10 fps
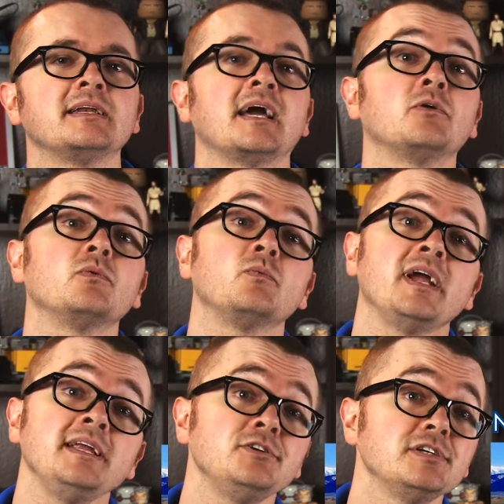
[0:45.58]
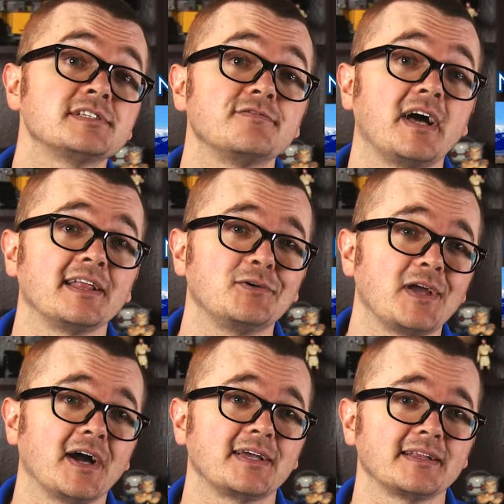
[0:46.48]
Now, range is a value
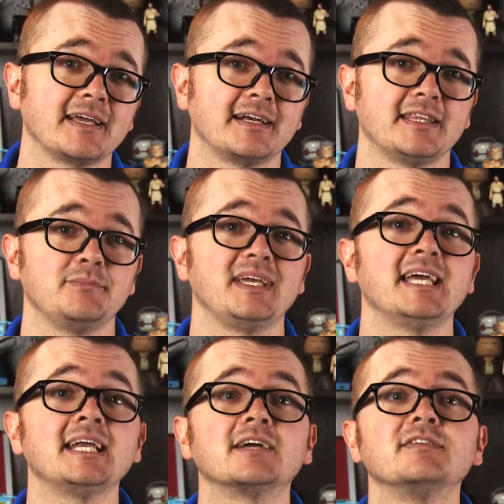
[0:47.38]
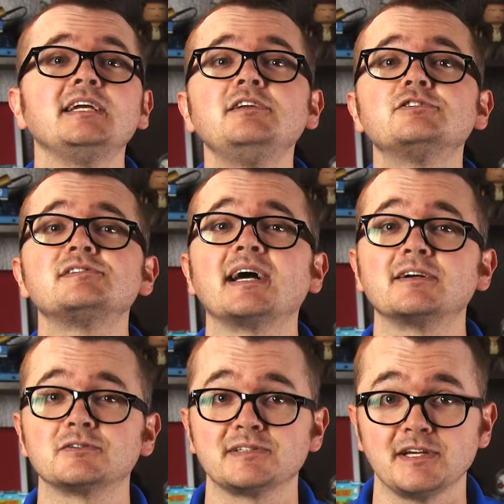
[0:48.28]
calculated at the beginning of each
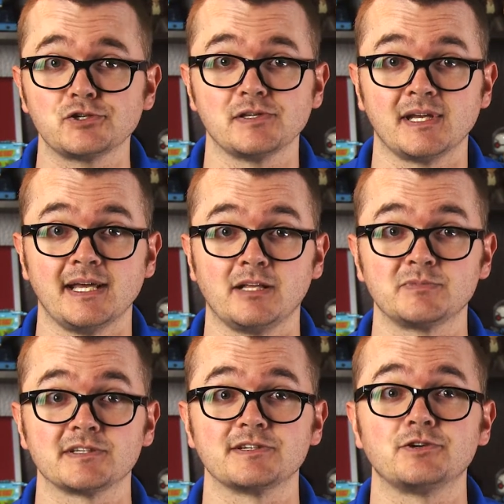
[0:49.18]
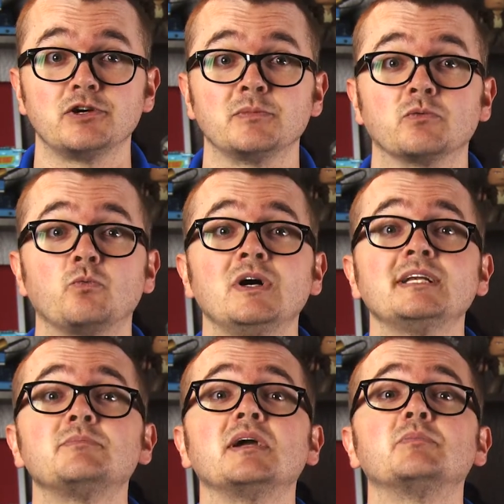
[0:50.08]
Zyto session that helps us determine what
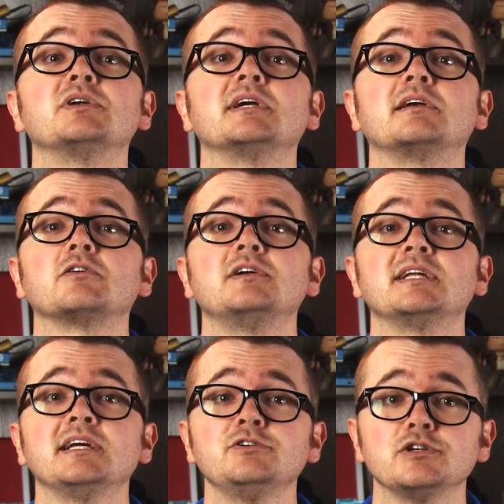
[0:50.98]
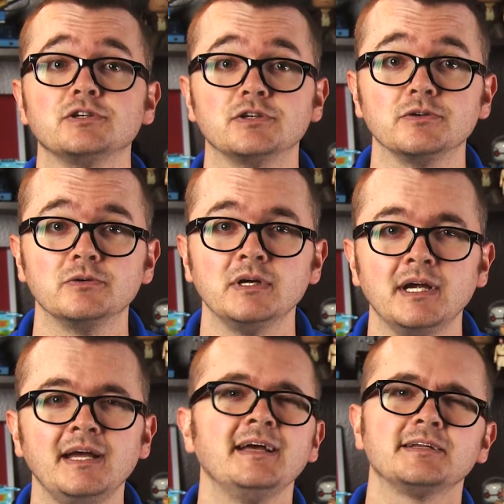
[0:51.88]
to pay particular attention to.
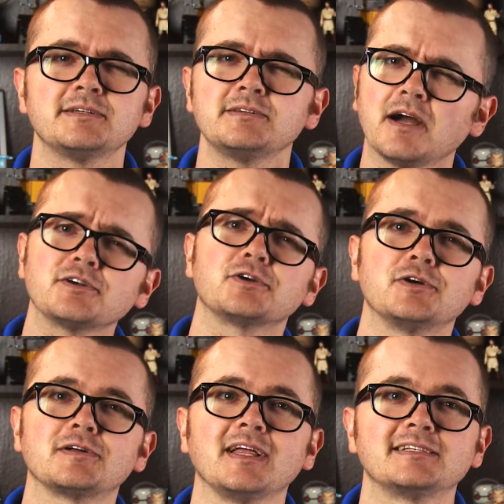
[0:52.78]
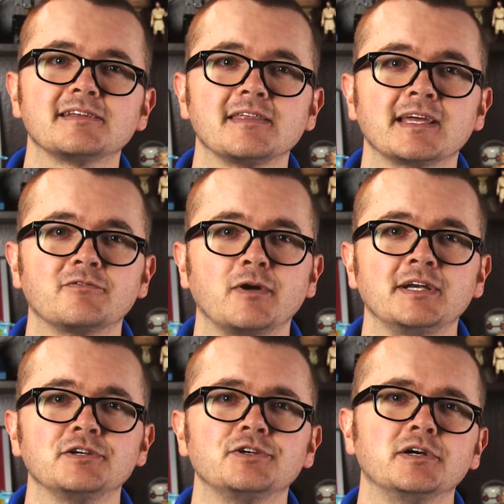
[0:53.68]
Dr. Cook likes to think of
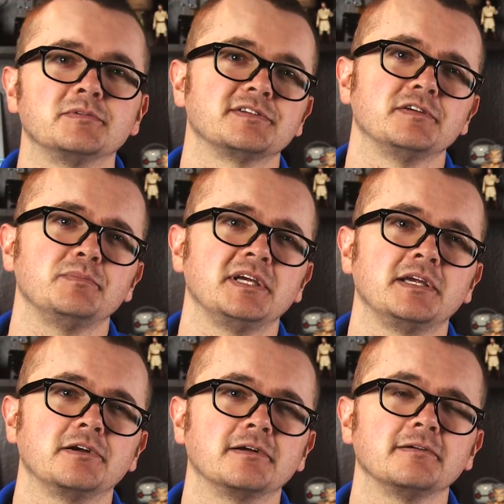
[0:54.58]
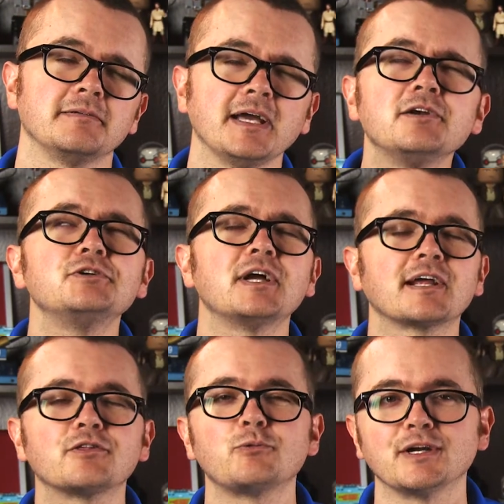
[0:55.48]
range in terms of it being your
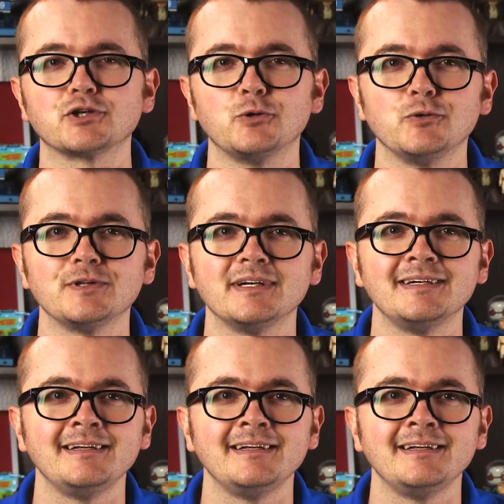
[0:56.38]
energetic threshold.